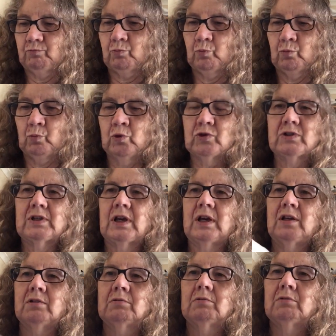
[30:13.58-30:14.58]
we'll
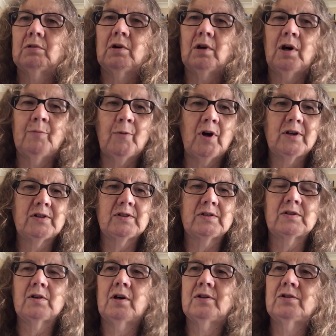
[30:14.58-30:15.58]
see. I might
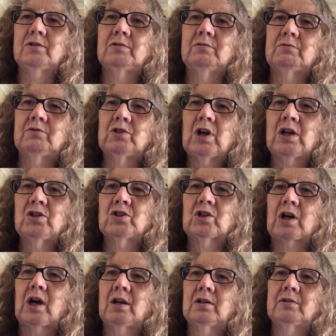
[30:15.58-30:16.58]
decide to change
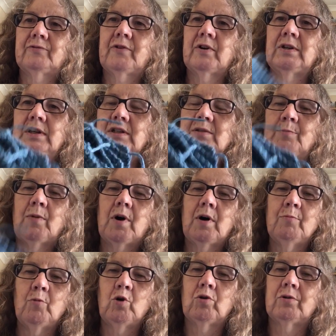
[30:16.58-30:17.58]
colour if I need to buy
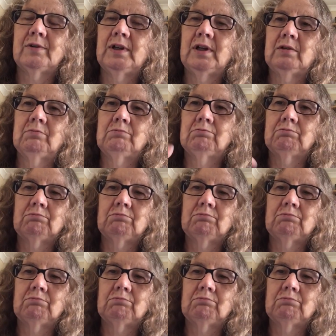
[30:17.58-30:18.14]
more and then,